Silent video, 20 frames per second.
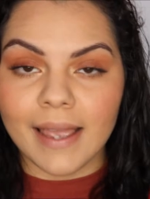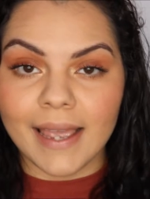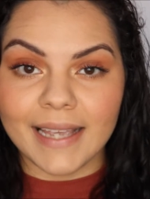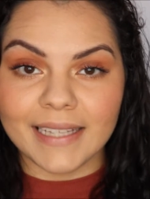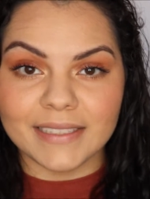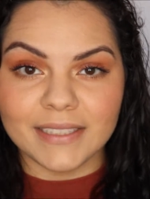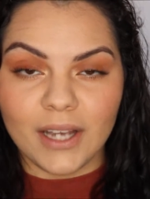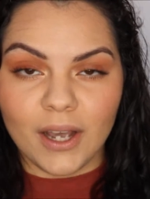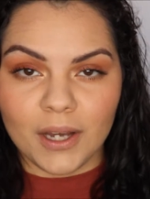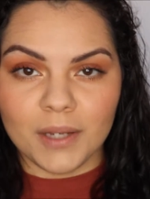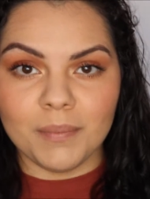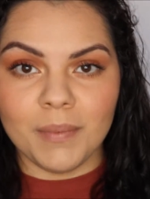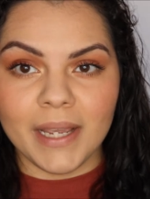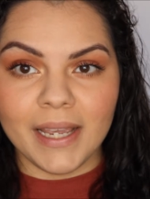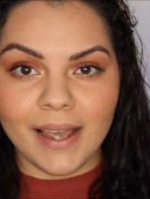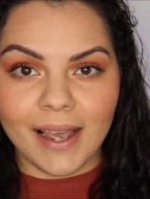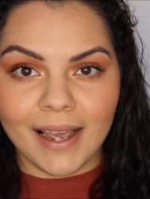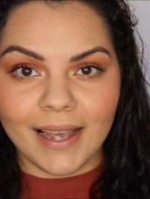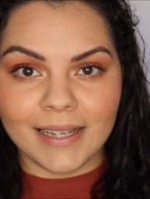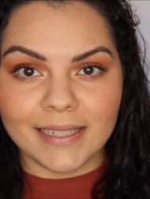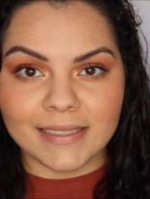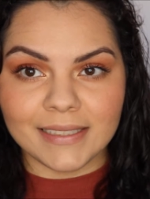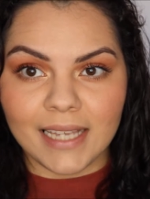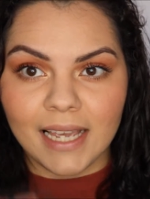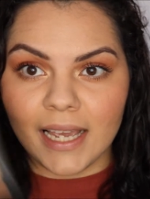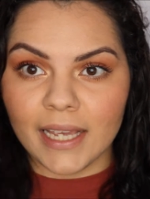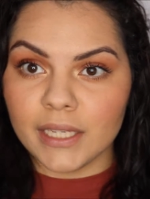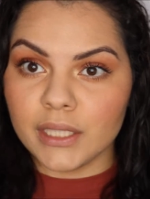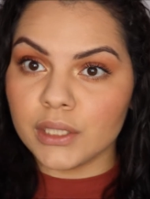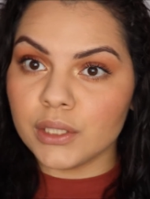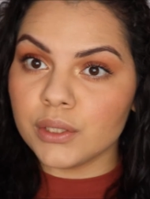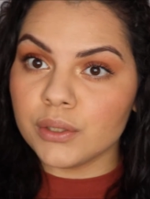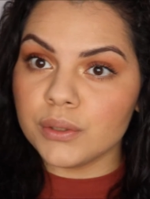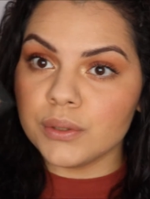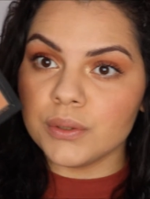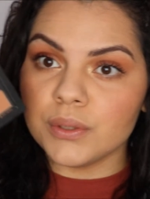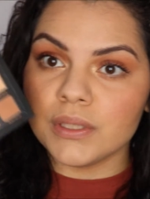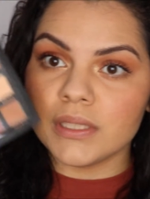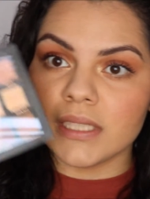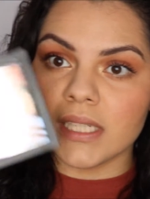And on my eyes, I
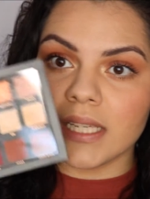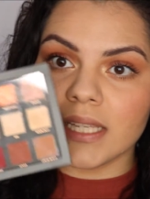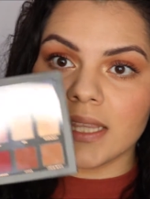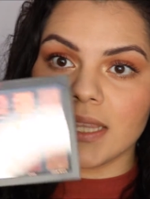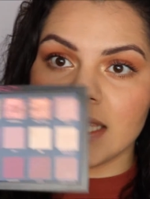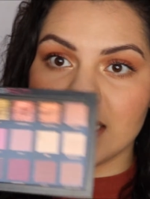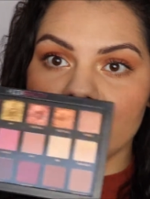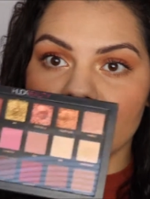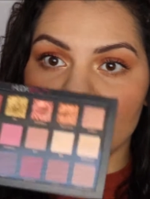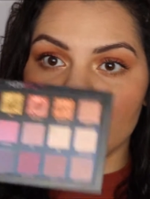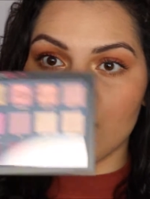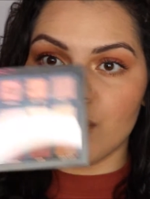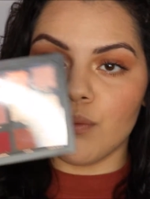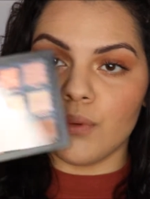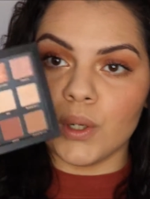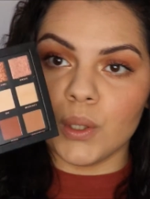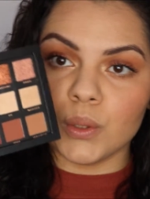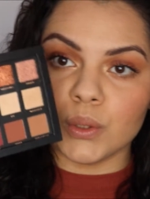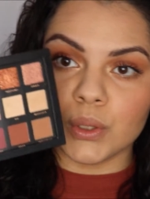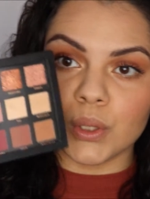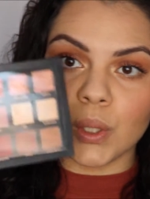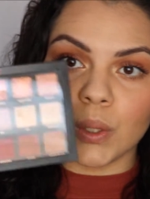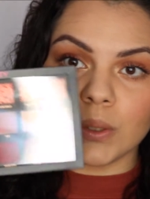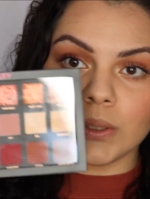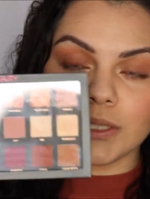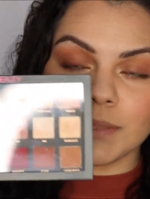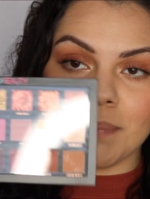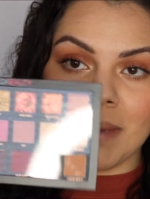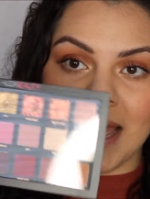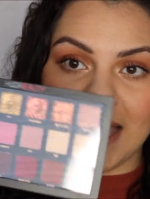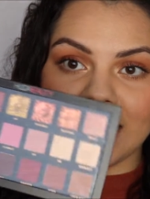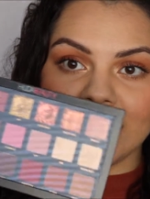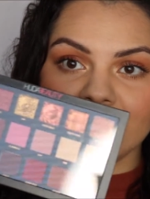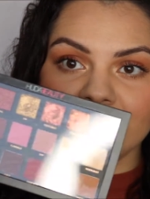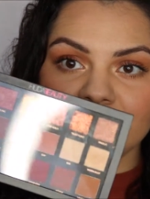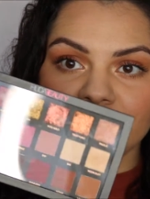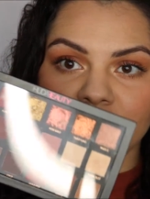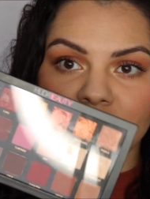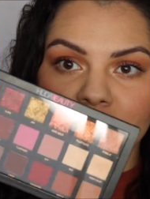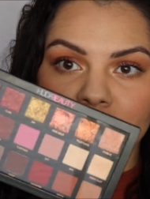used the Rose Gold
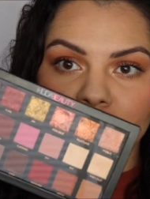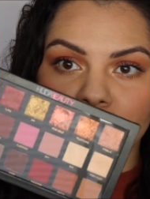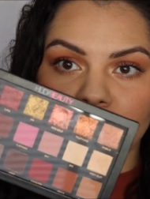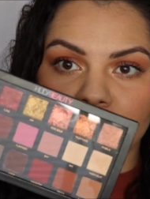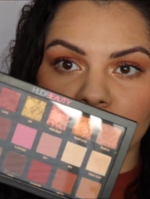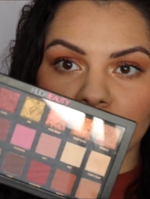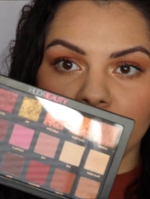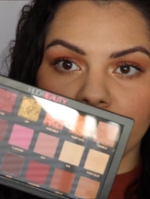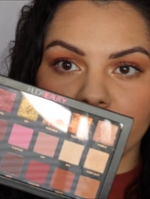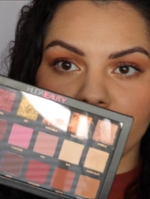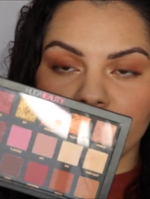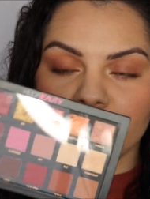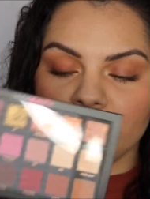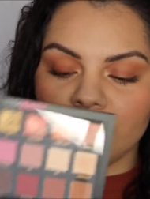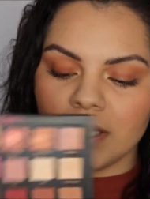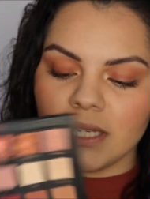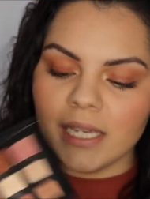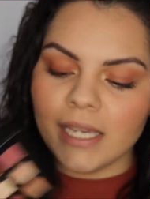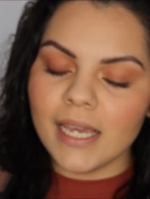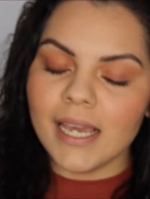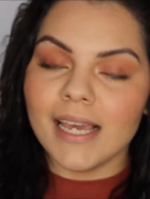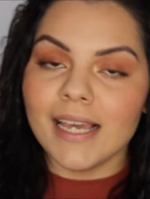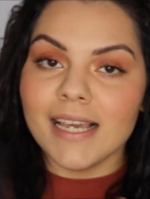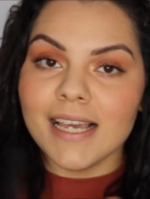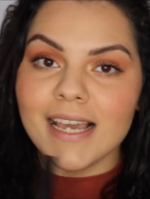palette from Huda Beauty.